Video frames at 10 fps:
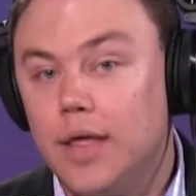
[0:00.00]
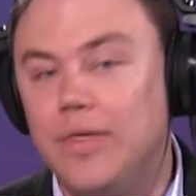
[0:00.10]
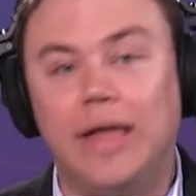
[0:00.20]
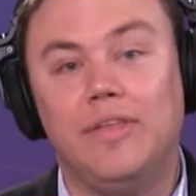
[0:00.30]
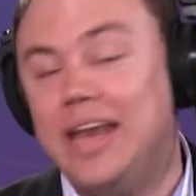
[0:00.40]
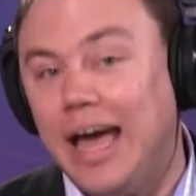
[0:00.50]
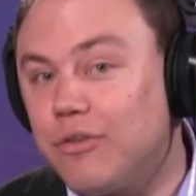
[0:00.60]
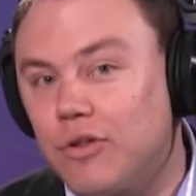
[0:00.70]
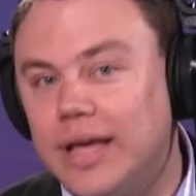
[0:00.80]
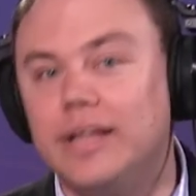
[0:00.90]
than the
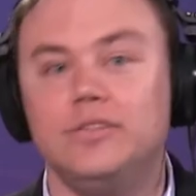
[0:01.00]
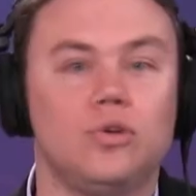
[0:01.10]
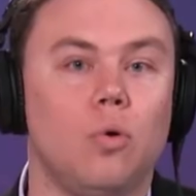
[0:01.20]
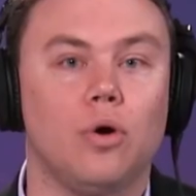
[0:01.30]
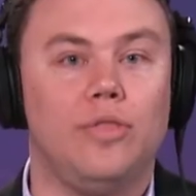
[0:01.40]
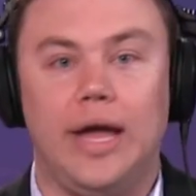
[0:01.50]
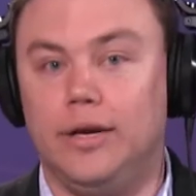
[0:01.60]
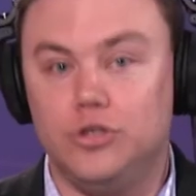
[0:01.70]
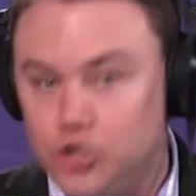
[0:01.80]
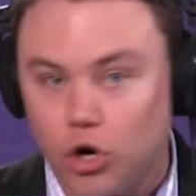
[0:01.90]
Netherlands or
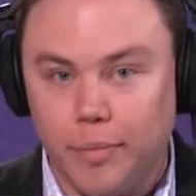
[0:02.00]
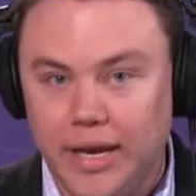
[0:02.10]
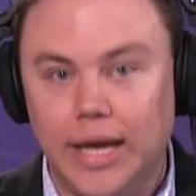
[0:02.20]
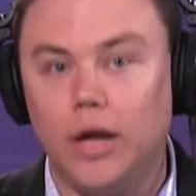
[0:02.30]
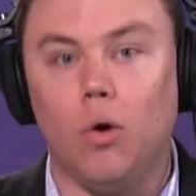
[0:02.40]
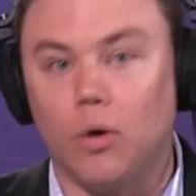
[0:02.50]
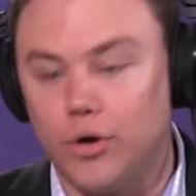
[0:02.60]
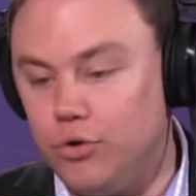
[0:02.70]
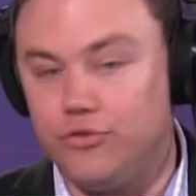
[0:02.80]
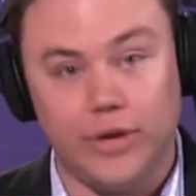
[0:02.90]
than Germany or
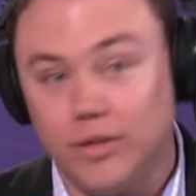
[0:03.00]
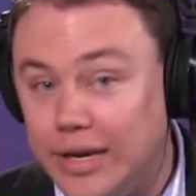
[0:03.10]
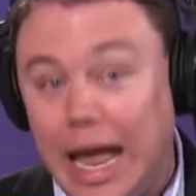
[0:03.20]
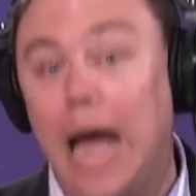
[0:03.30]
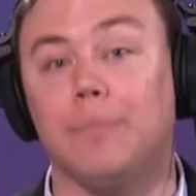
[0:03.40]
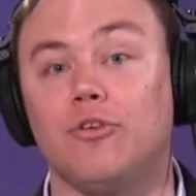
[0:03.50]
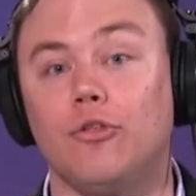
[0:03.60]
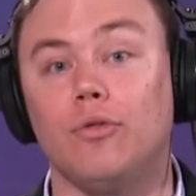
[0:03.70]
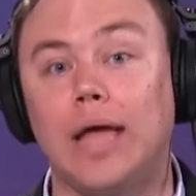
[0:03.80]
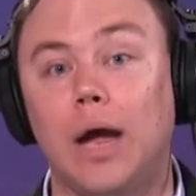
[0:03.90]
New Zealand,
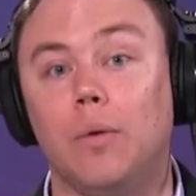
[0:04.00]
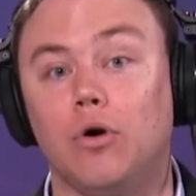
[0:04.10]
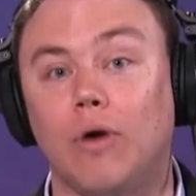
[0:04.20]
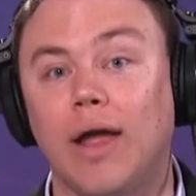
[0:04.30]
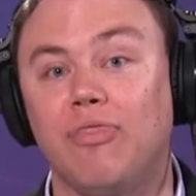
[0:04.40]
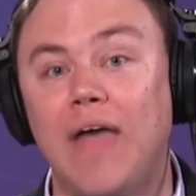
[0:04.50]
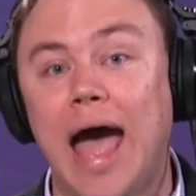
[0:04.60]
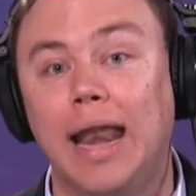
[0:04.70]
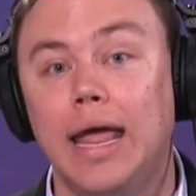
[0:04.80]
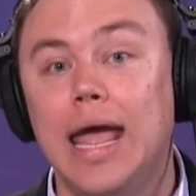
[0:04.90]
absolutely, I will grant
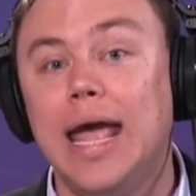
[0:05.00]
that.